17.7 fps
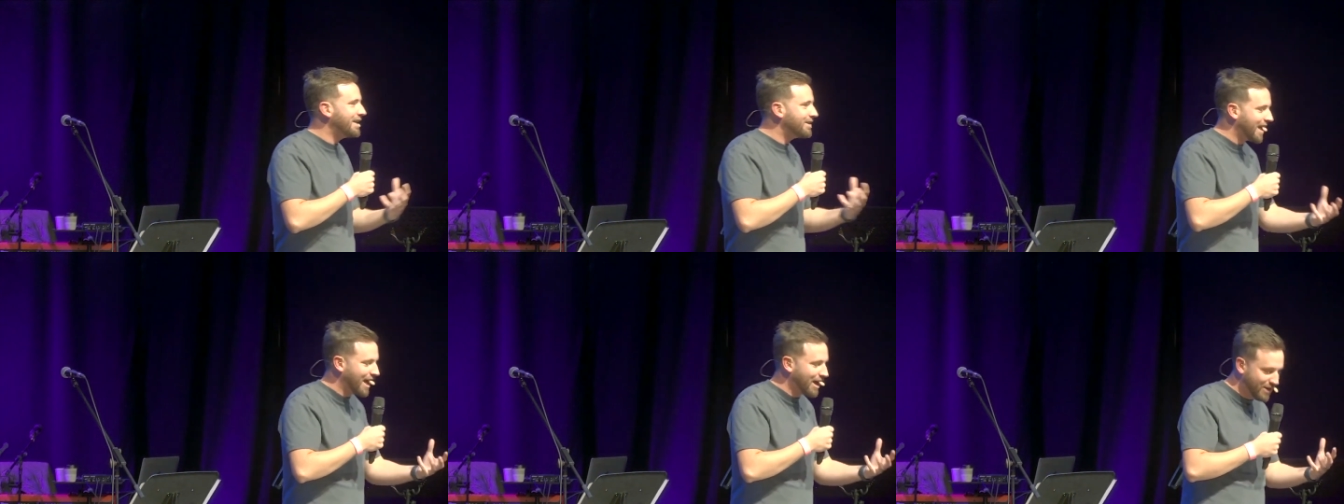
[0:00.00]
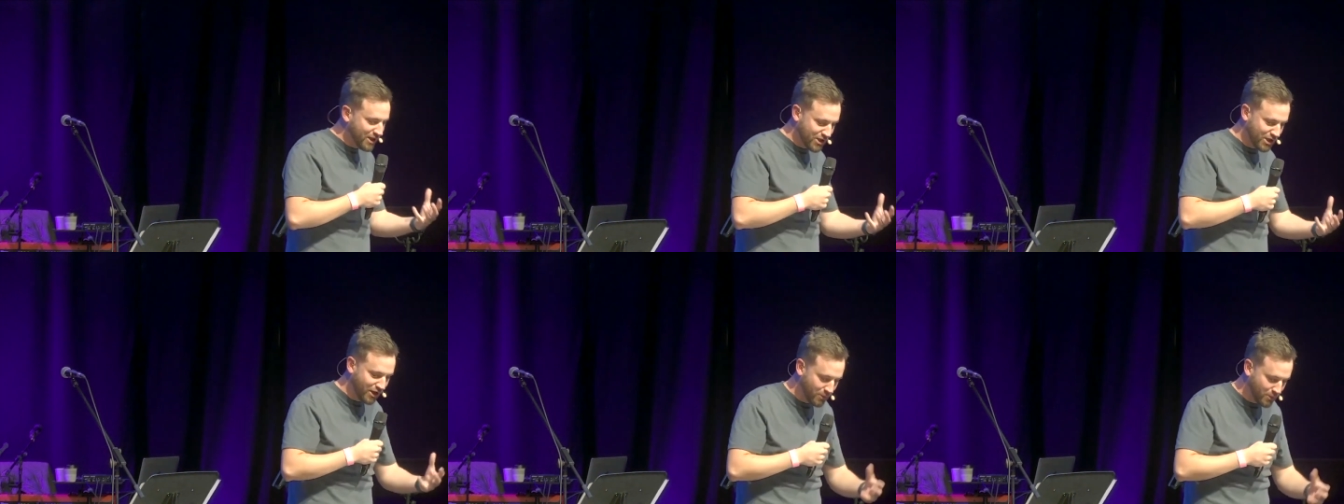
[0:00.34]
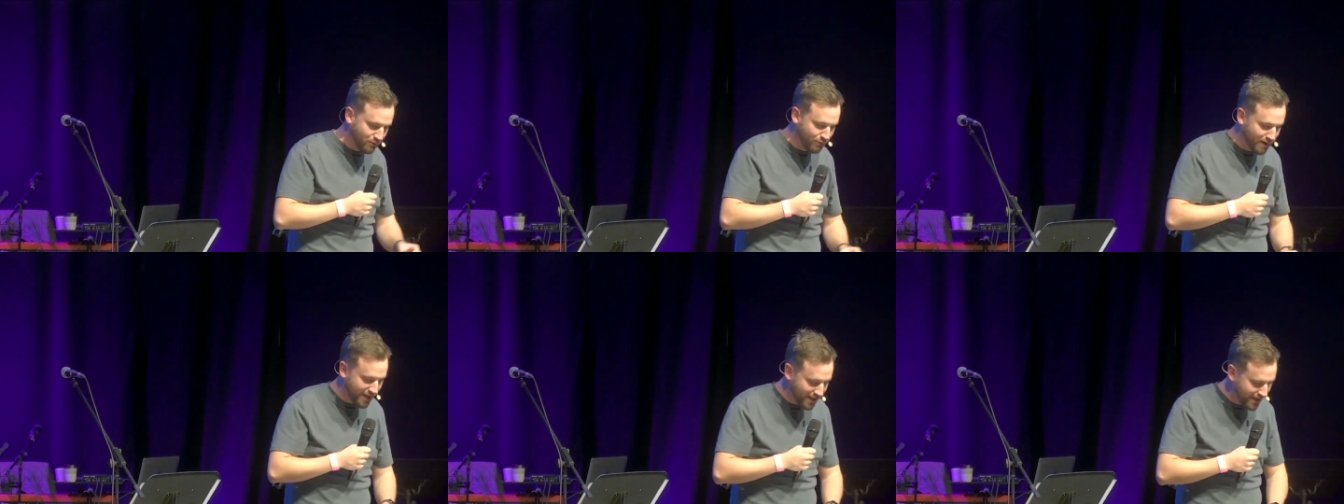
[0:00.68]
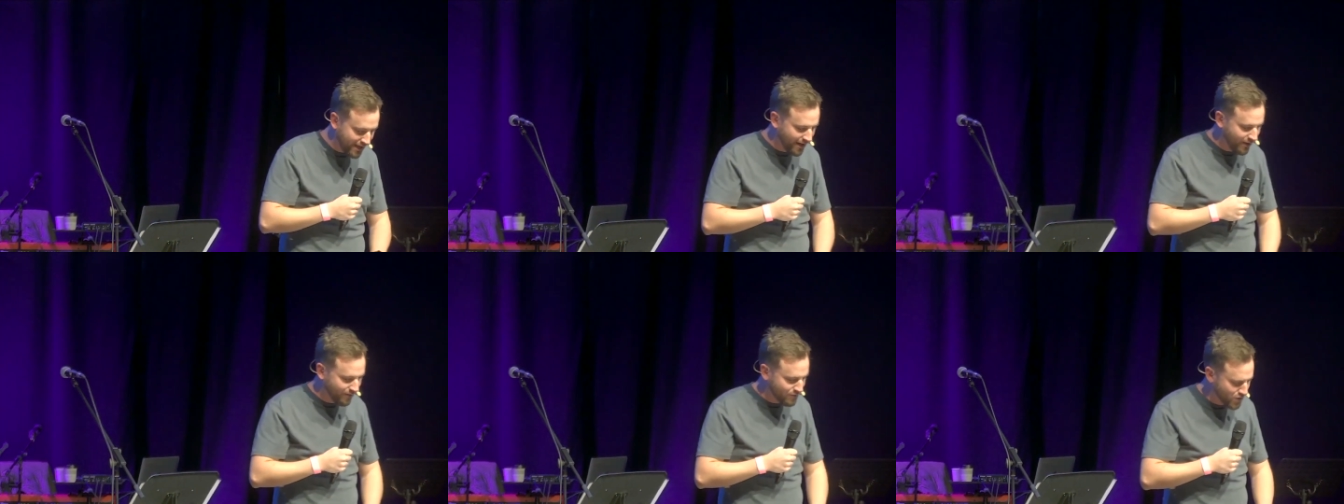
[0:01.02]
how each other were really
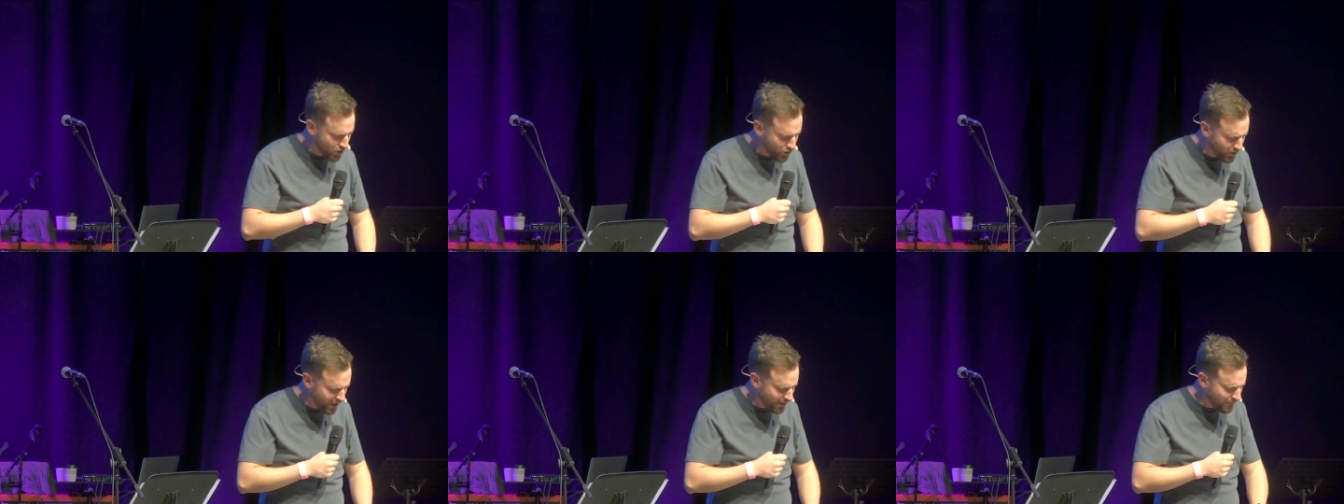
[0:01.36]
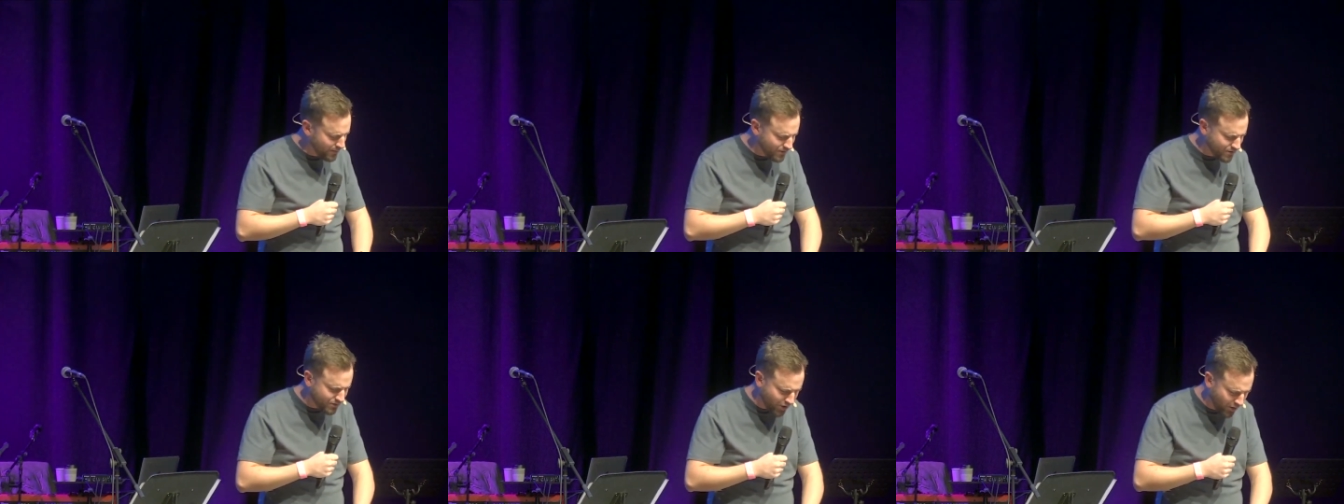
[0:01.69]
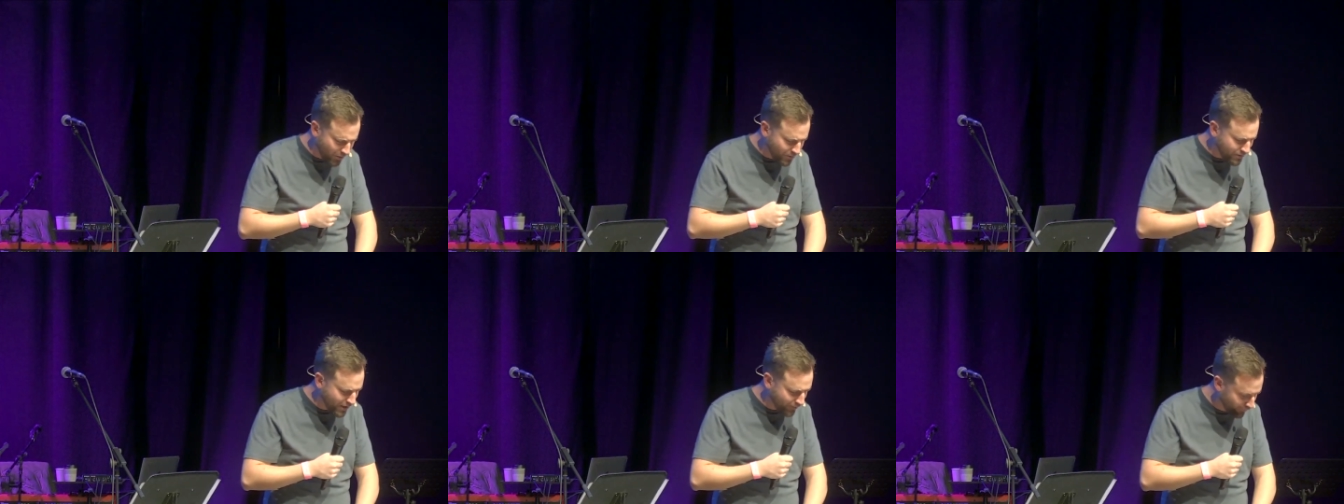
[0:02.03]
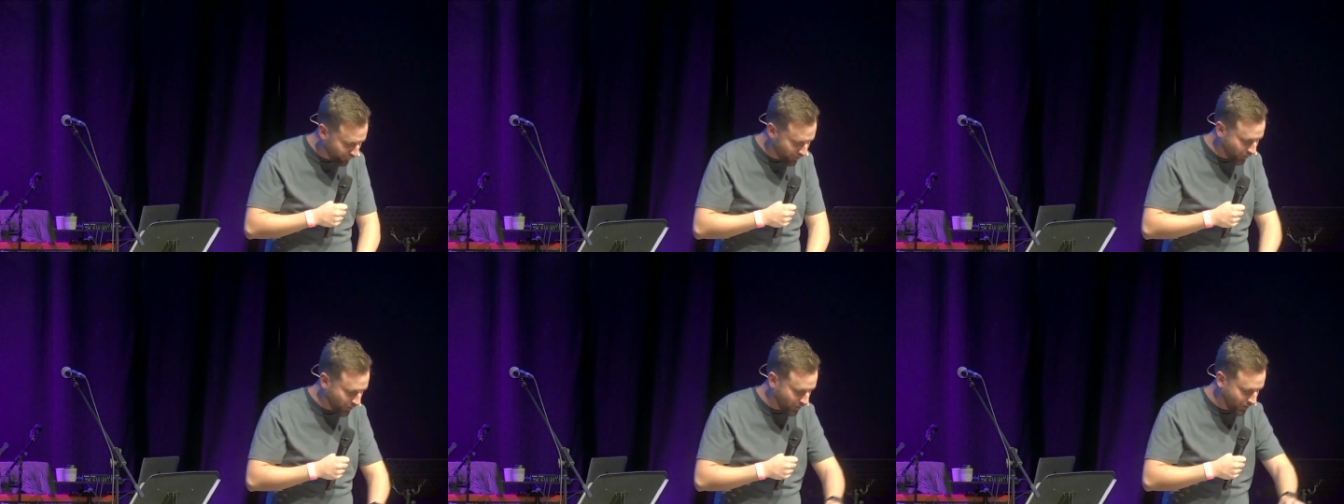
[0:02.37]
doing. It was so
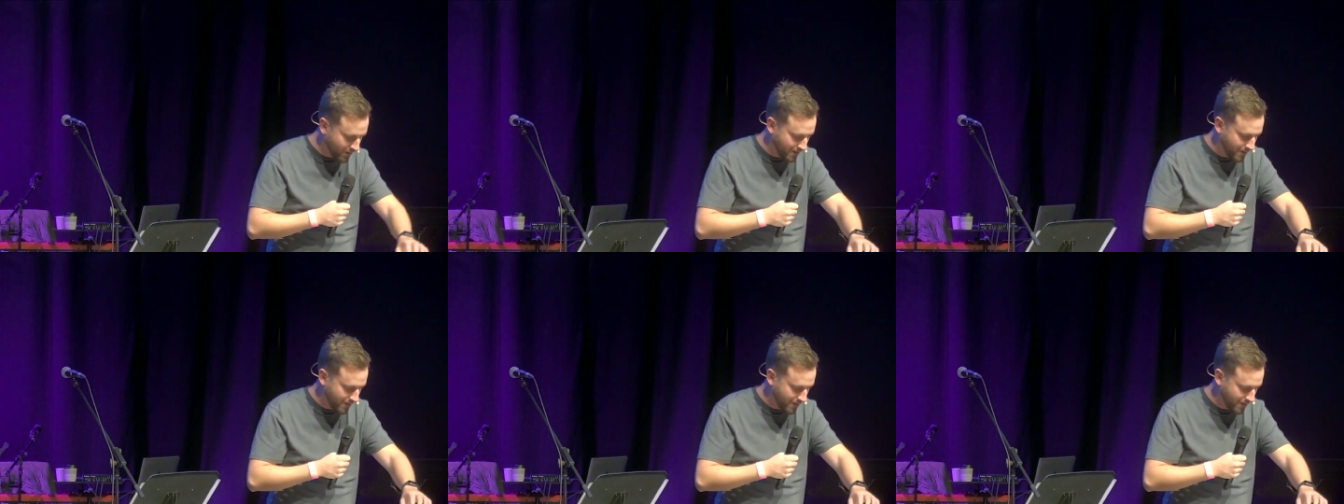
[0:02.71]
difficult.